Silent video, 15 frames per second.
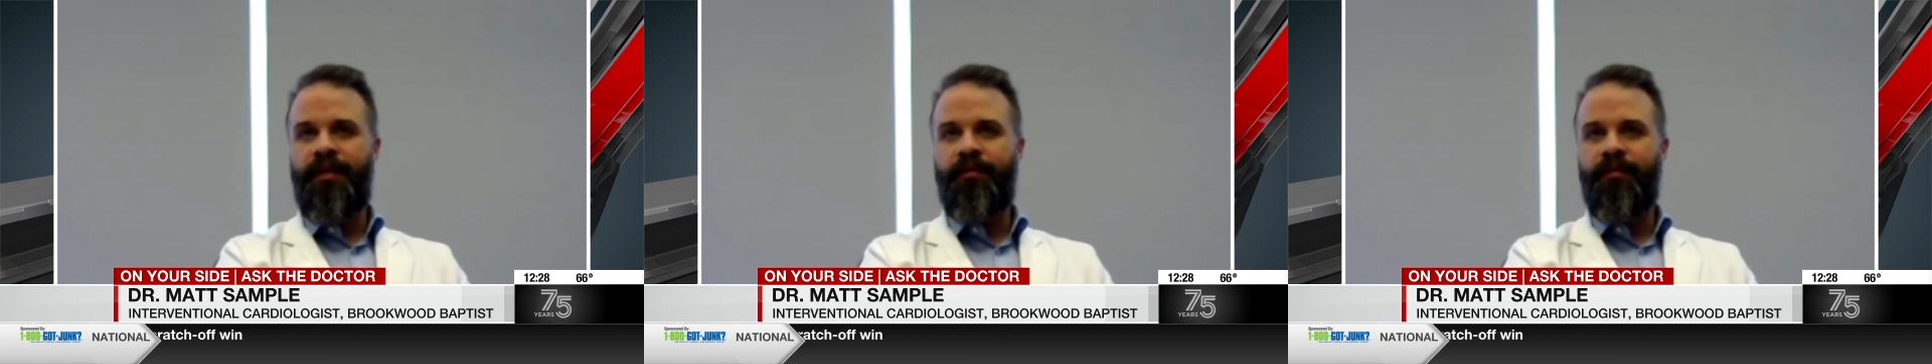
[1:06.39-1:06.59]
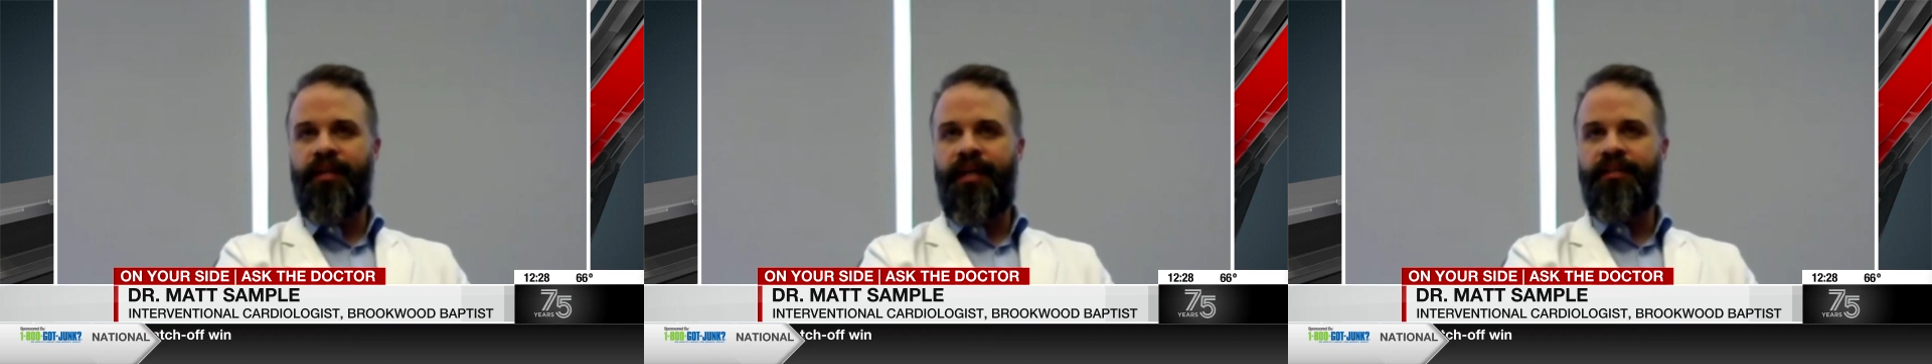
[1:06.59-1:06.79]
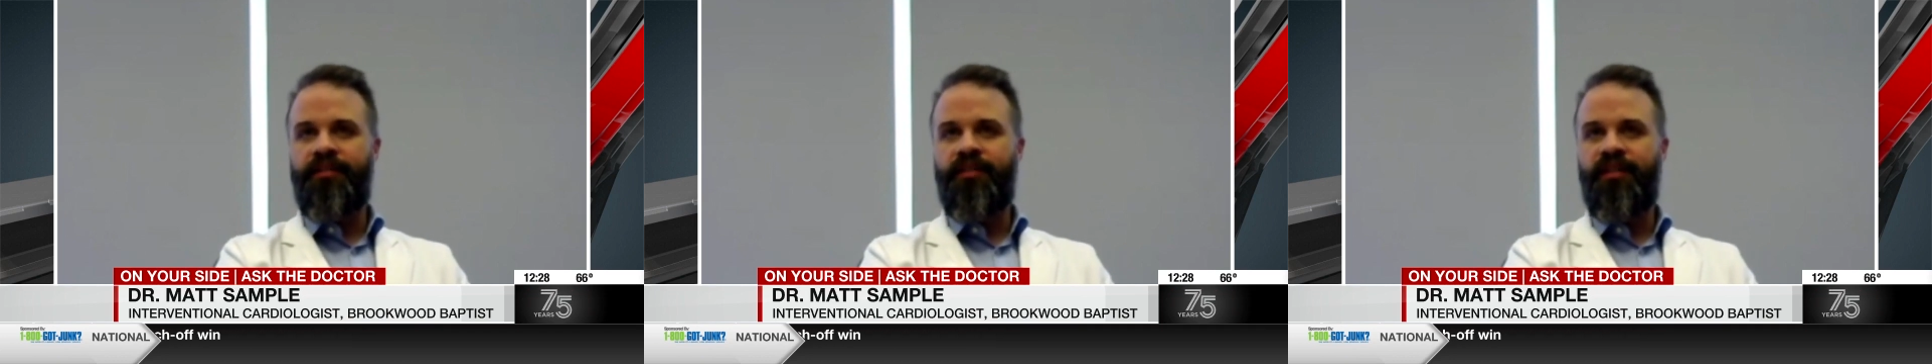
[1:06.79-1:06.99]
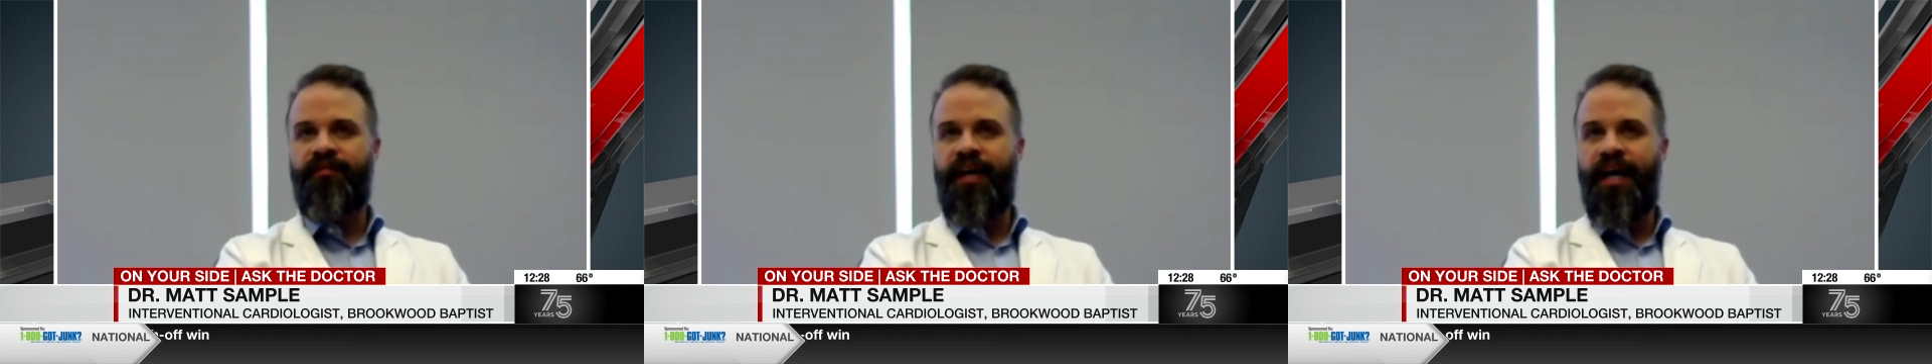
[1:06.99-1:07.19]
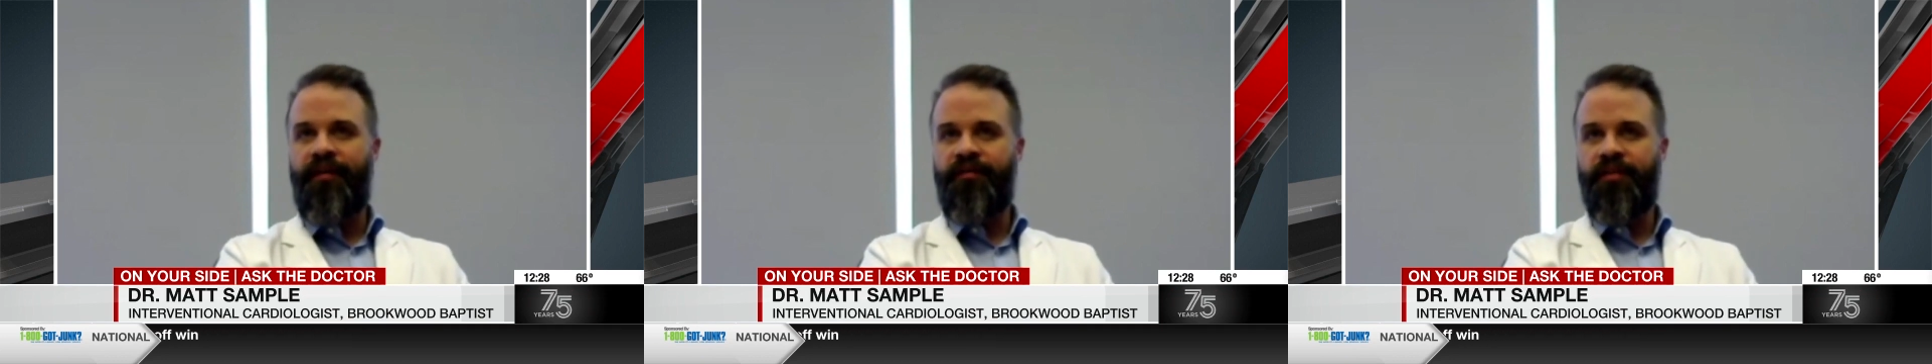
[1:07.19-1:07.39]
being related to
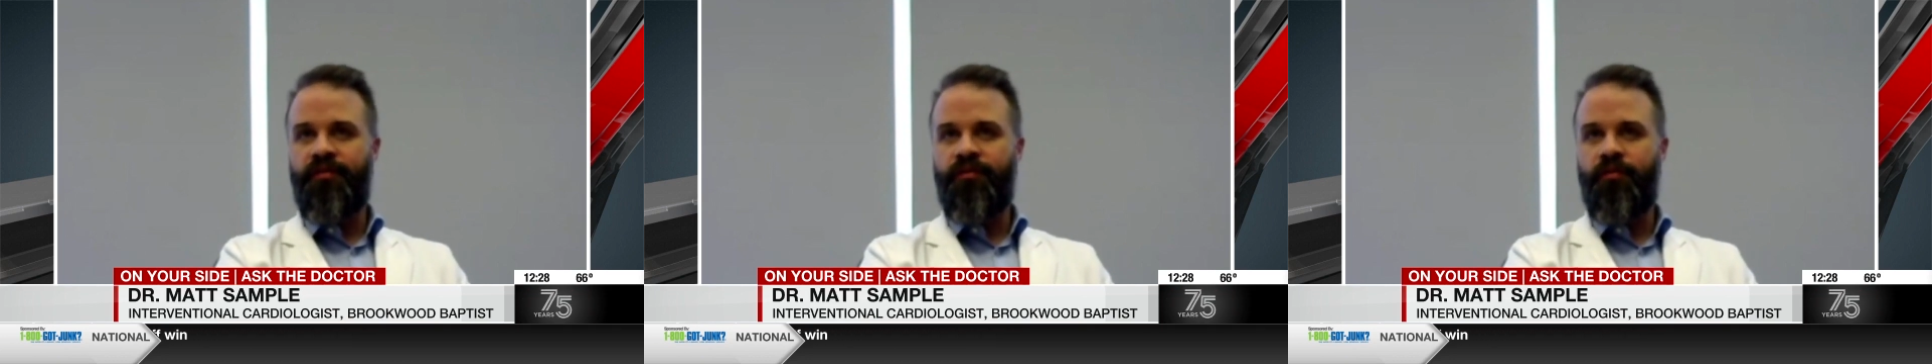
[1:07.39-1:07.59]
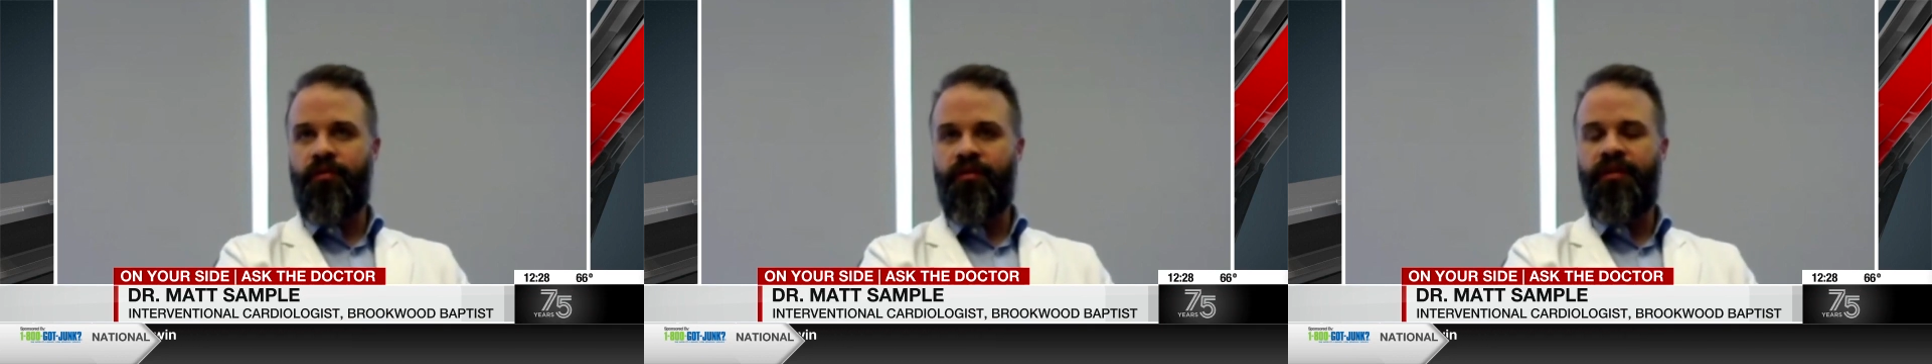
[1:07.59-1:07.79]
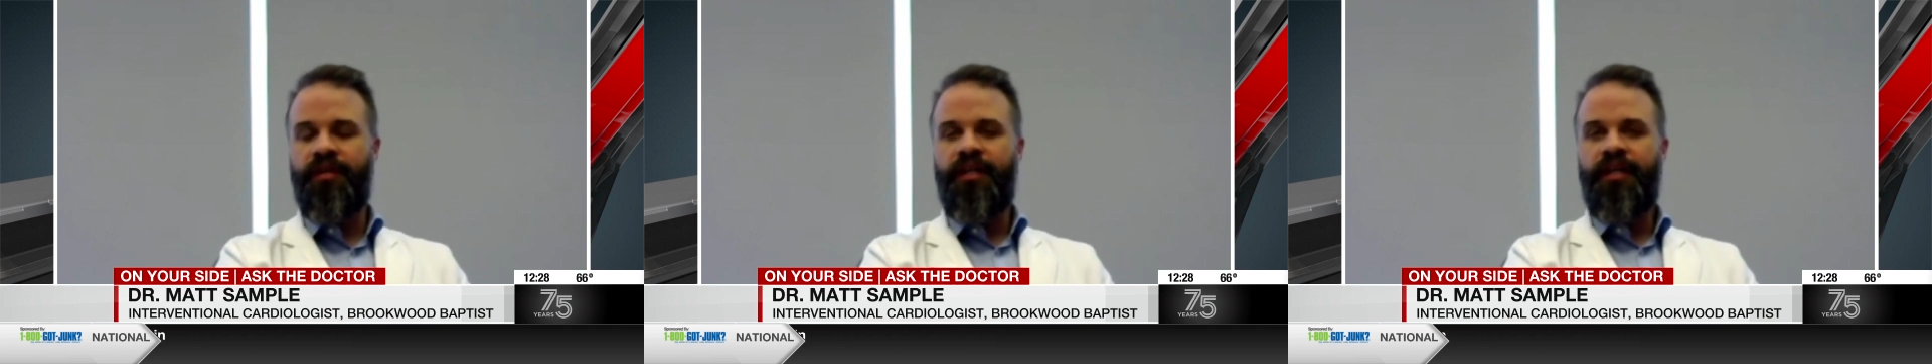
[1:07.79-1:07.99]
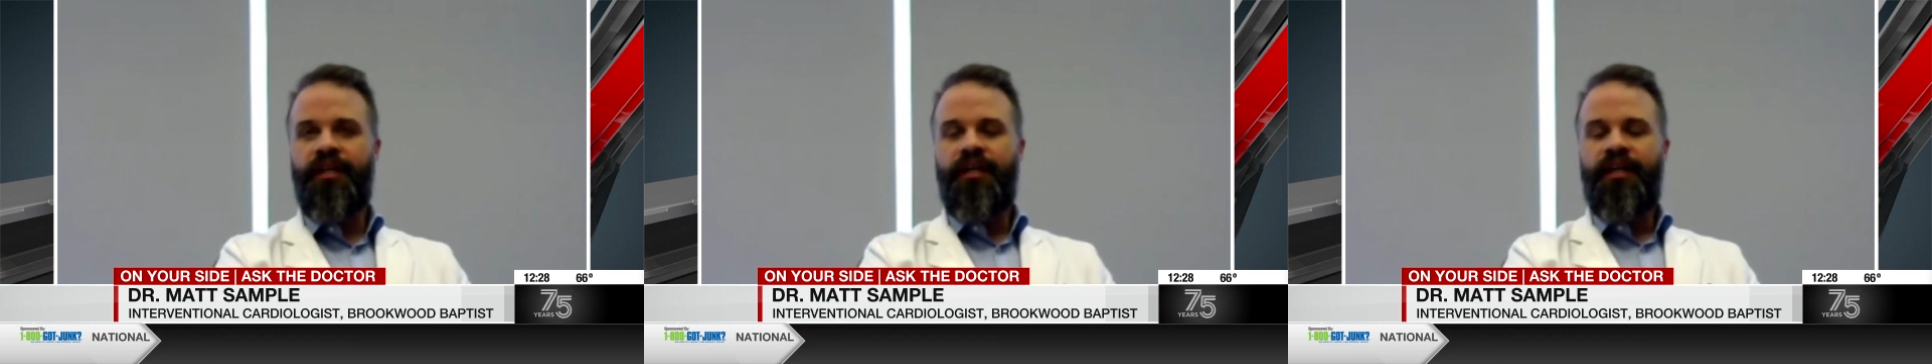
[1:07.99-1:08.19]
the valve disorder